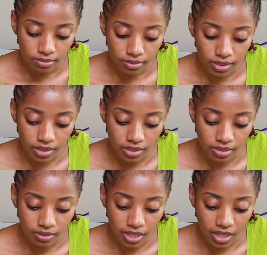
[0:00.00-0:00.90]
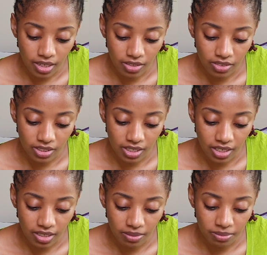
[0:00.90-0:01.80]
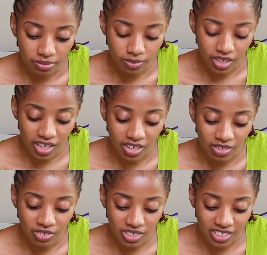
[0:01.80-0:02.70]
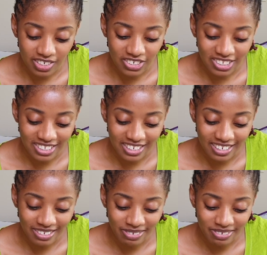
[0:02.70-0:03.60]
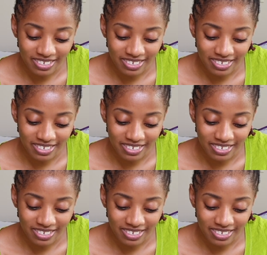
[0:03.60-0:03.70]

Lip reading: But we had a good time. We had a really good time.